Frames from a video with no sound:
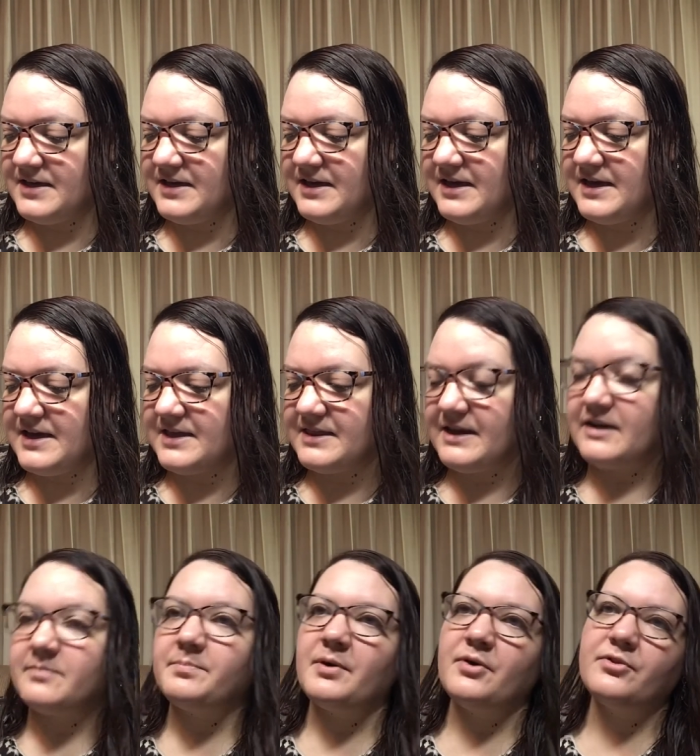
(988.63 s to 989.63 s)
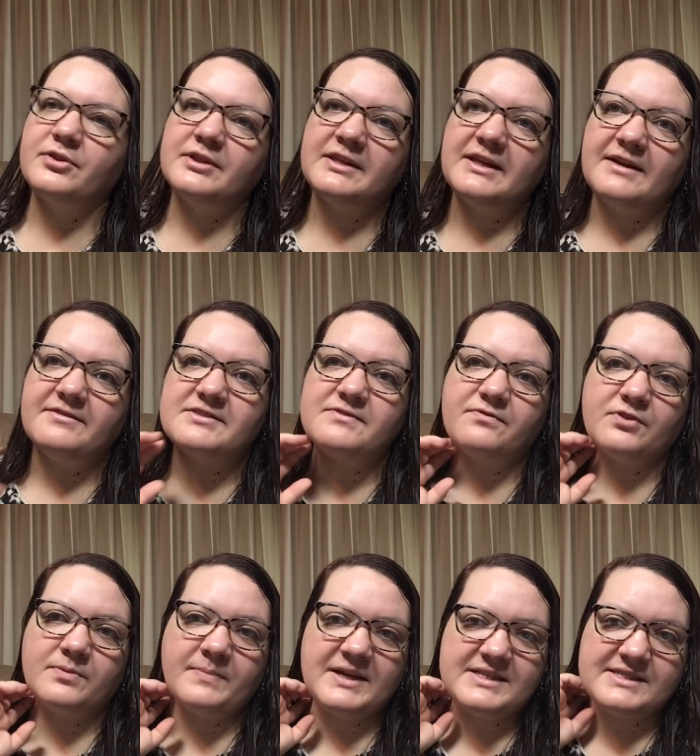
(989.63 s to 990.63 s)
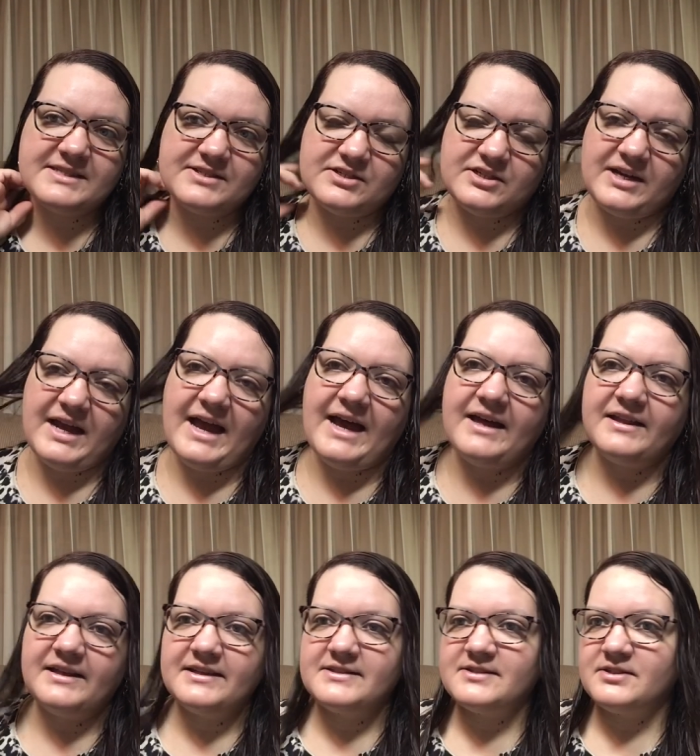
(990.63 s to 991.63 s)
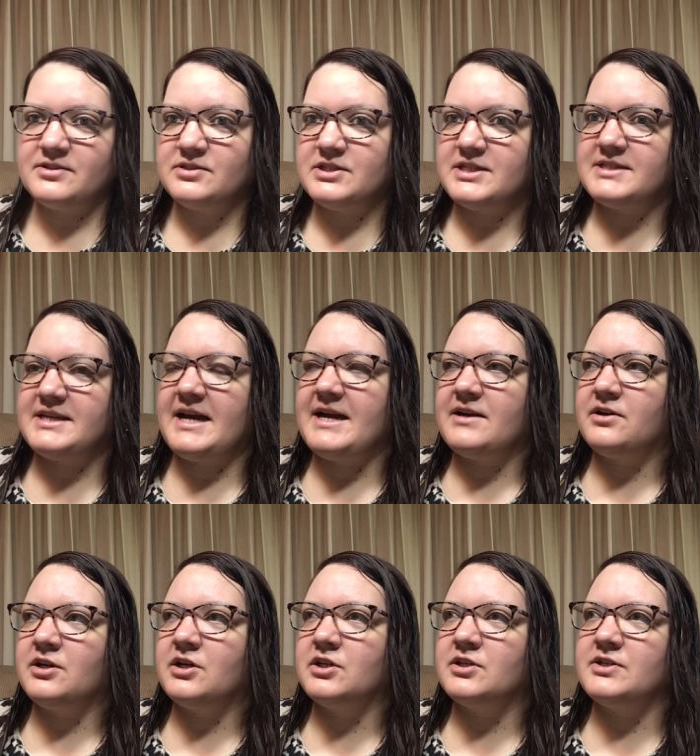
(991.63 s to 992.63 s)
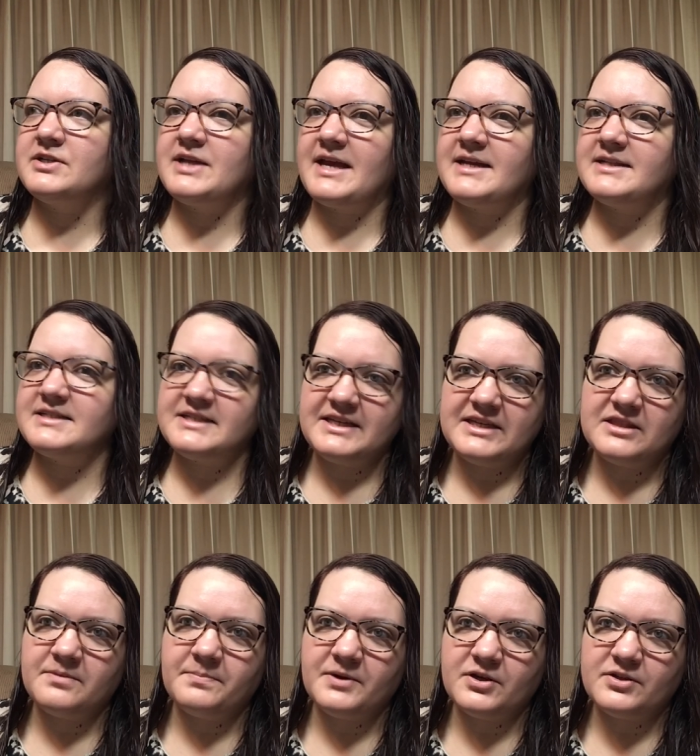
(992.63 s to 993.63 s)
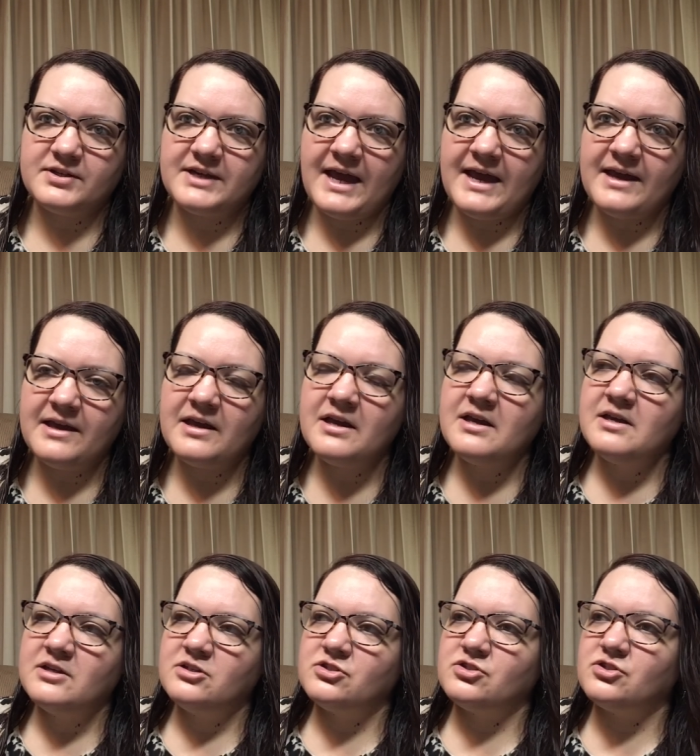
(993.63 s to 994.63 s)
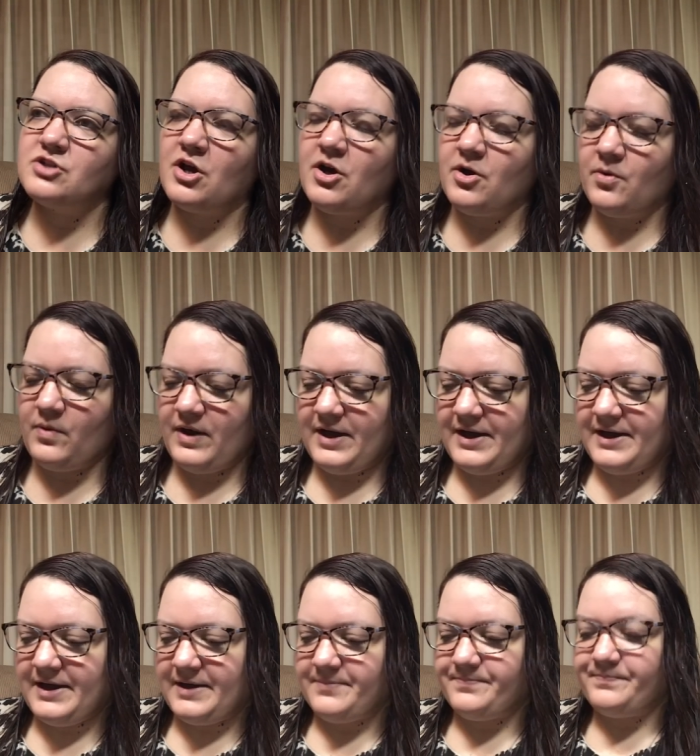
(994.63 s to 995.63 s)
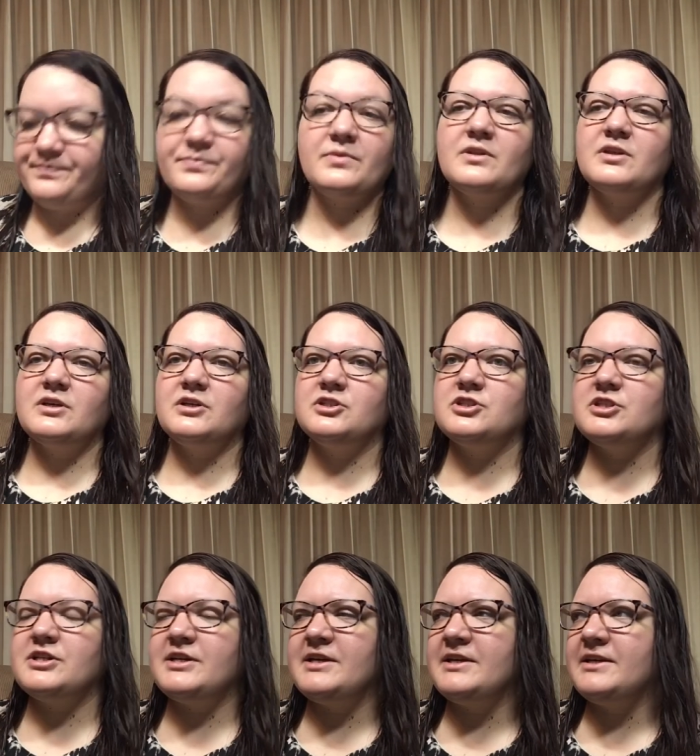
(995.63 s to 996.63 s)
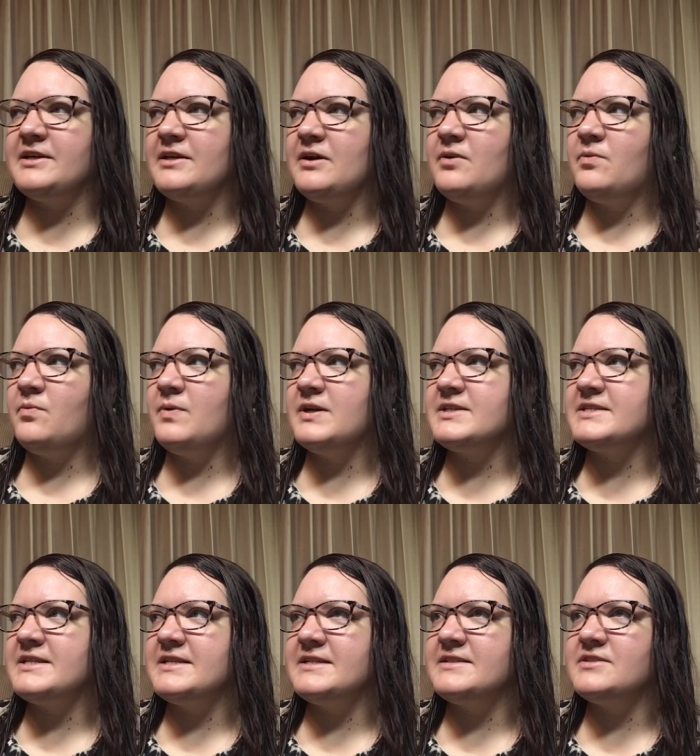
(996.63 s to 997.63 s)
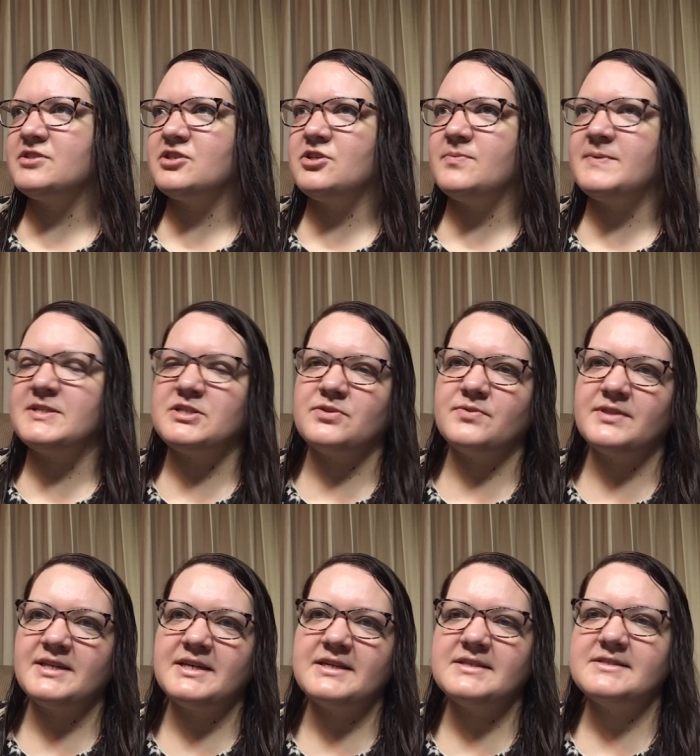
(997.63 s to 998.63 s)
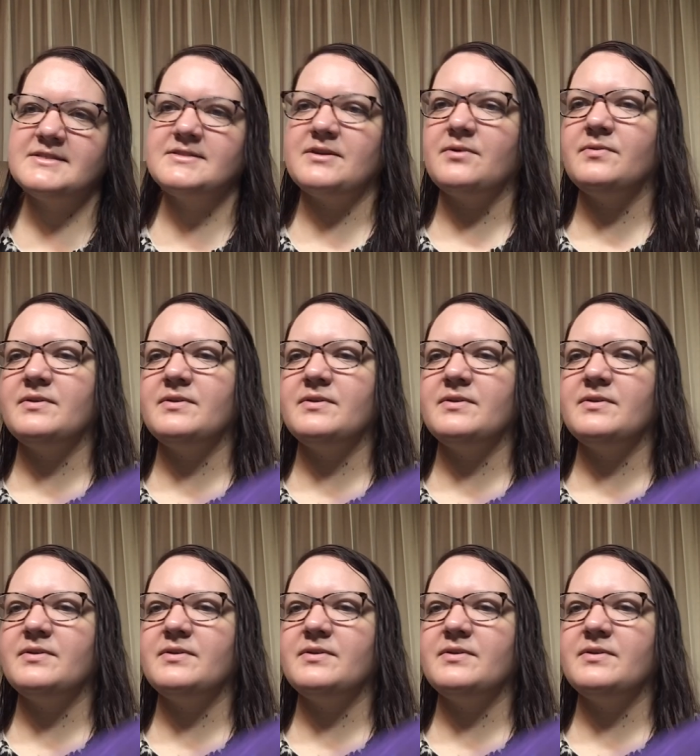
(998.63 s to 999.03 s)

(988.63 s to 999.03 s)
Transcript: And they're both gifts for my sister Alex, who just had her 19th birthday. So um, she wanted Scooby Doo things. So